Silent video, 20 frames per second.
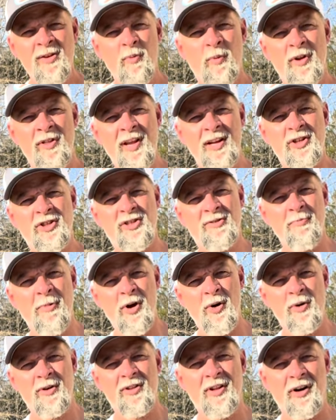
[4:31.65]
When they
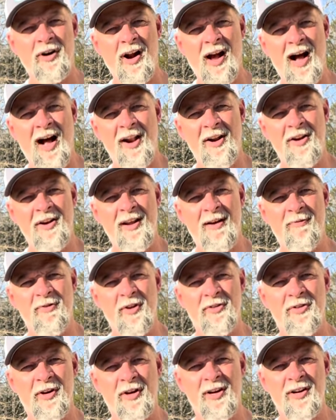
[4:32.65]
smoke, they're hot enough
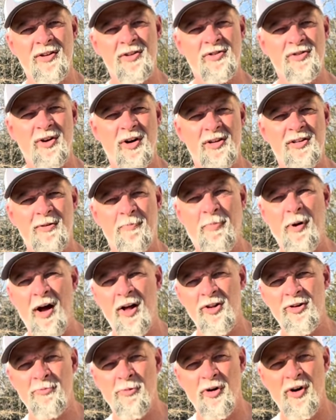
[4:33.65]
that they're going to start to
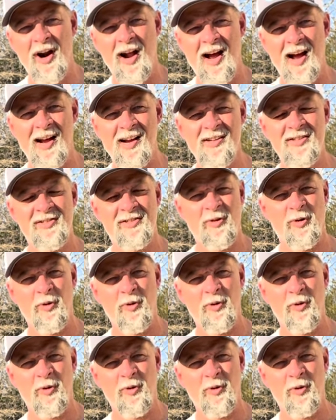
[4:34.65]
polymerize,